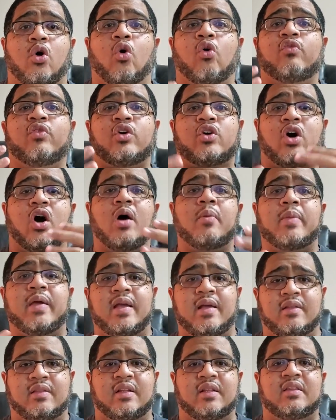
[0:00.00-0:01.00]

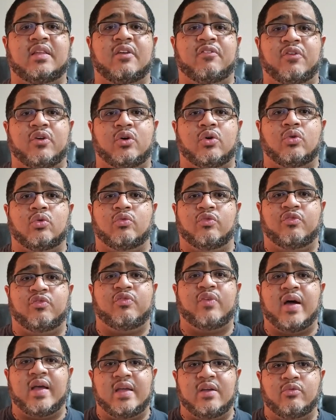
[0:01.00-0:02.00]
overcoming the difficult
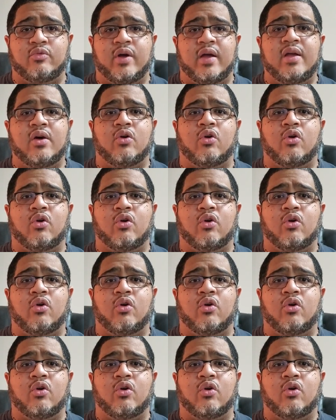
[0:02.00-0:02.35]
fight, right?